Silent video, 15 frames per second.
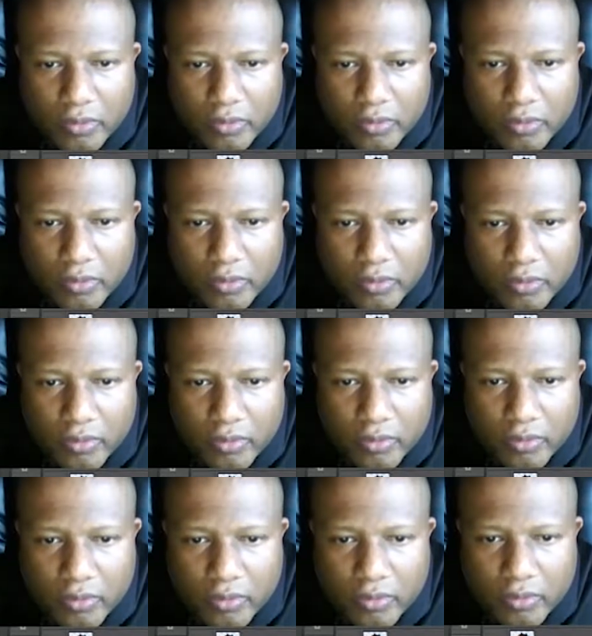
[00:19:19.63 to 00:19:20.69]
right about
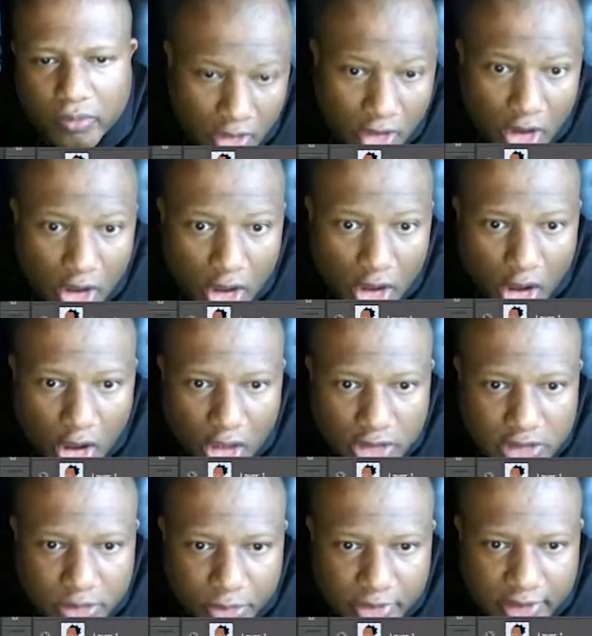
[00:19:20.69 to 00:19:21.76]
there. Alt
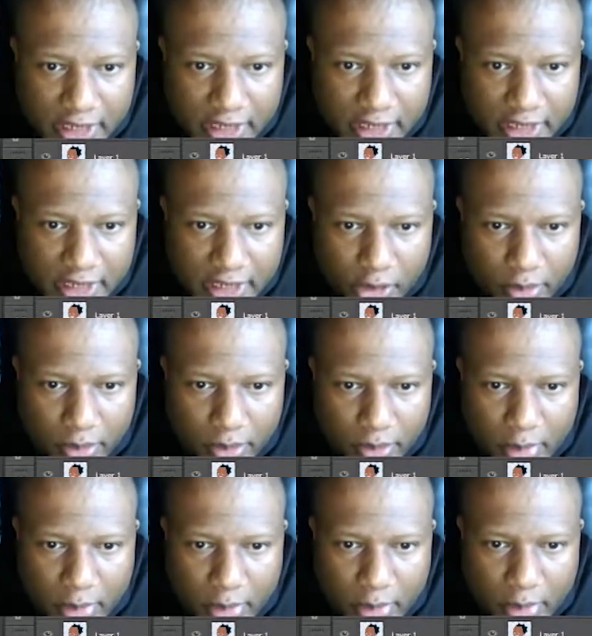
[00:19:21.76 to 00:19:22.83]
to bring that point
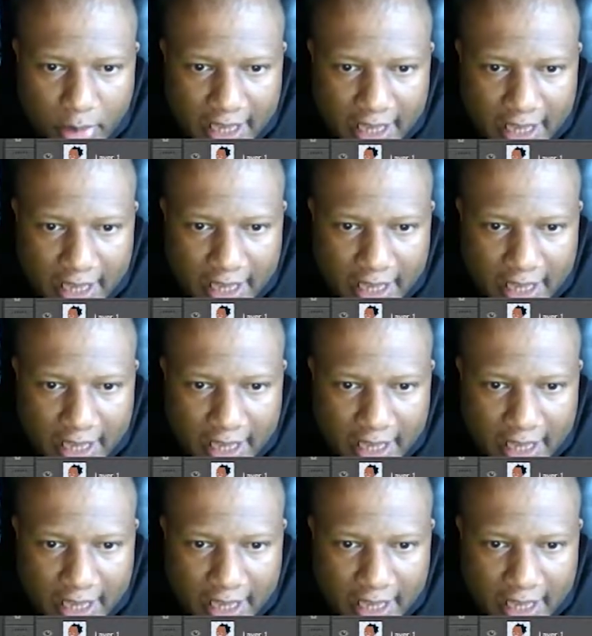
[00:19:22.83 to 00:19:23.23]
back,